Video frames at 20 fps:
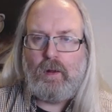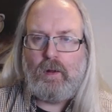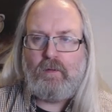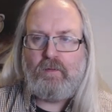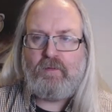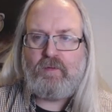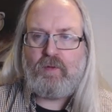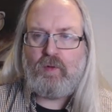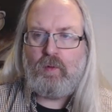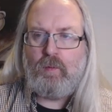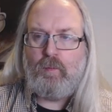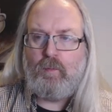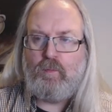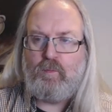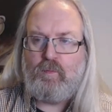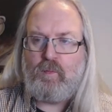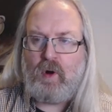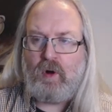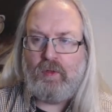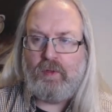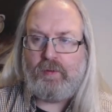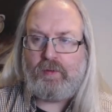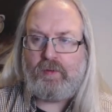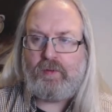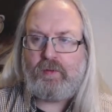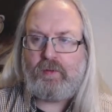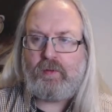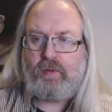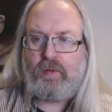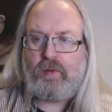for
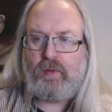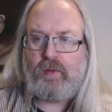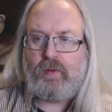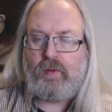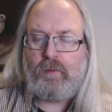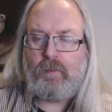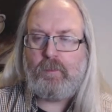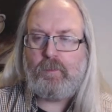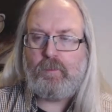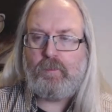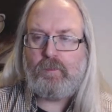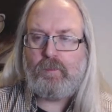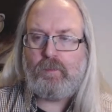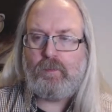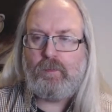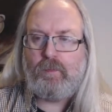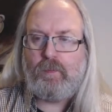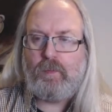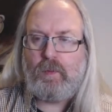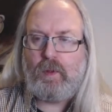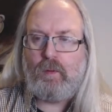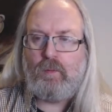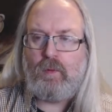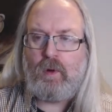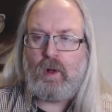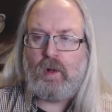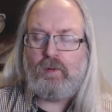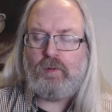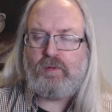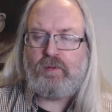months
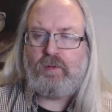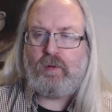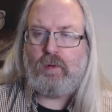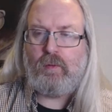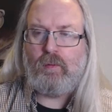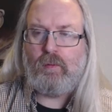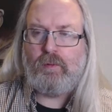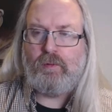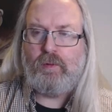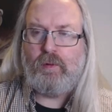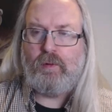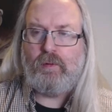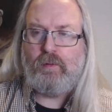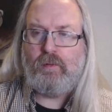while you sold